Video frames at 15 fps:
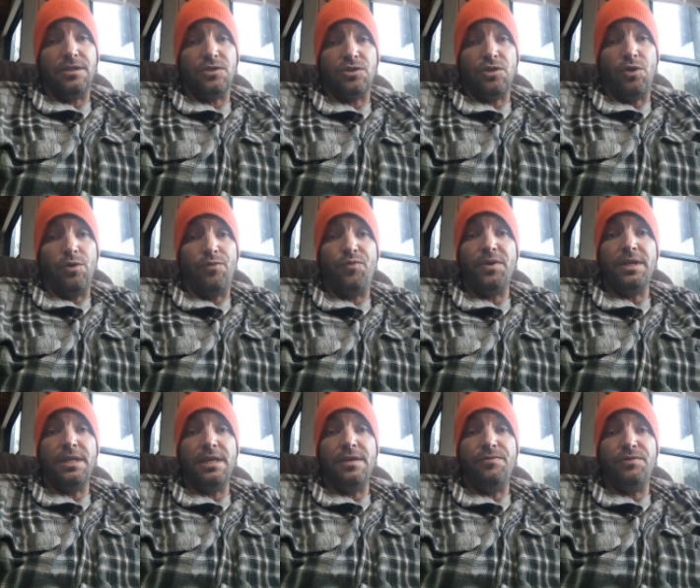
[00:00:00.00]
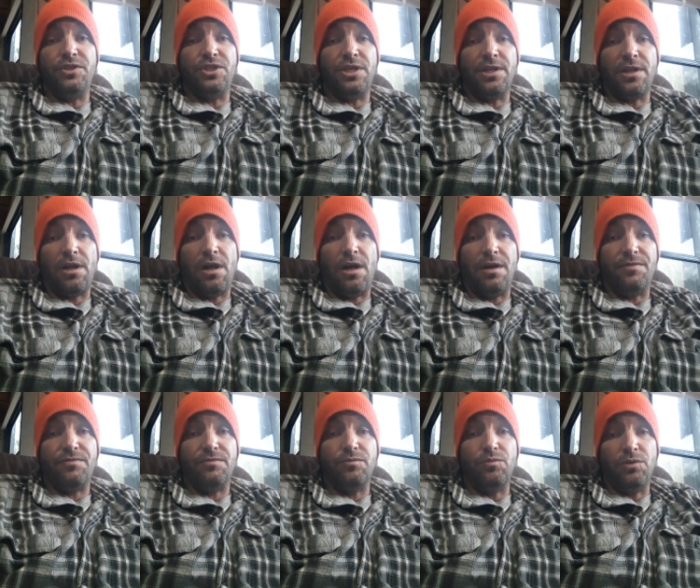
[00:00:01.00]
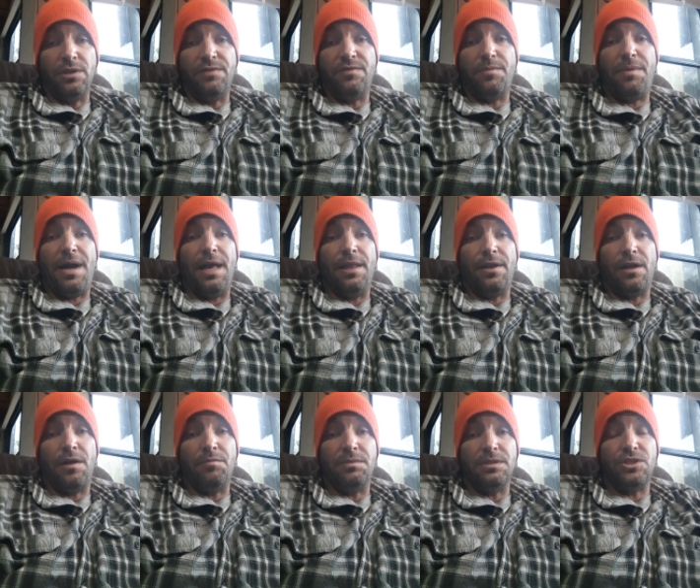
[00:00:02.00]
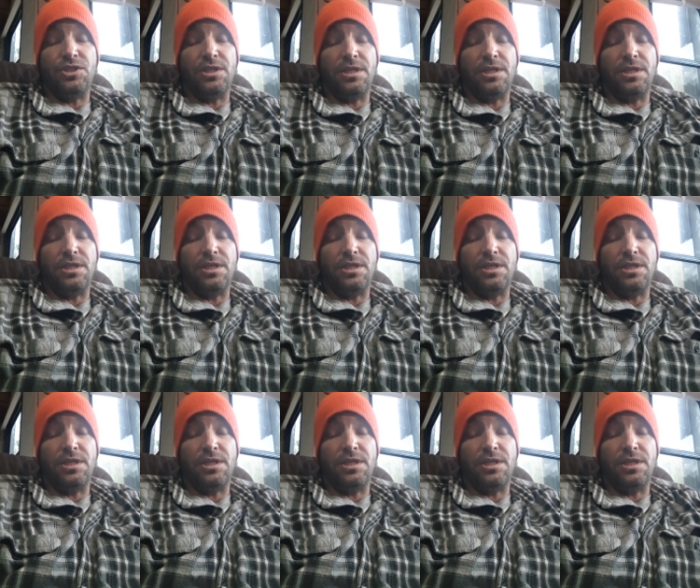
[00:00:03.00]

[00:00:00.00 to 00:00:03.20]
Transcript: So if we leave, we shut it off. We'll leave the pilot on, but